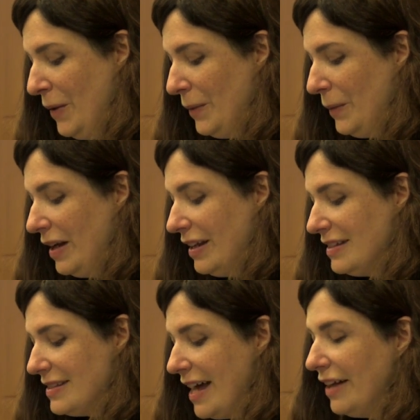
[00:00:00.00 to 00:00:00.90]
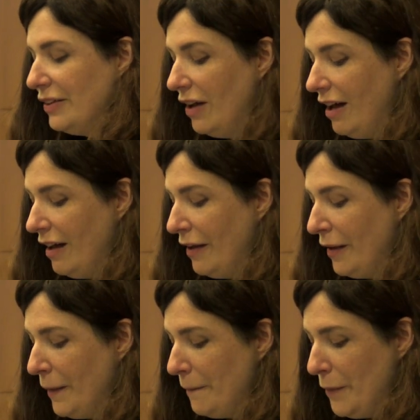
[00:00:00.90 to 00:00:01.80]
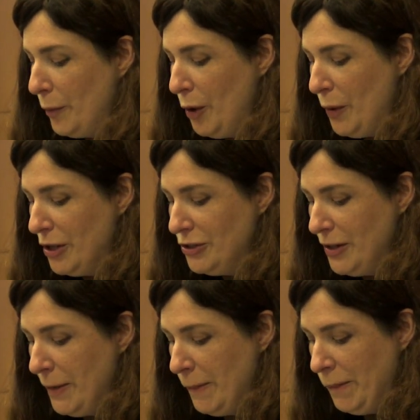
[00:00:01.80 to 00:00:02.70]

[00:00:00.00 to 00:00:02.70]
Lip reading: what is that law but poetry?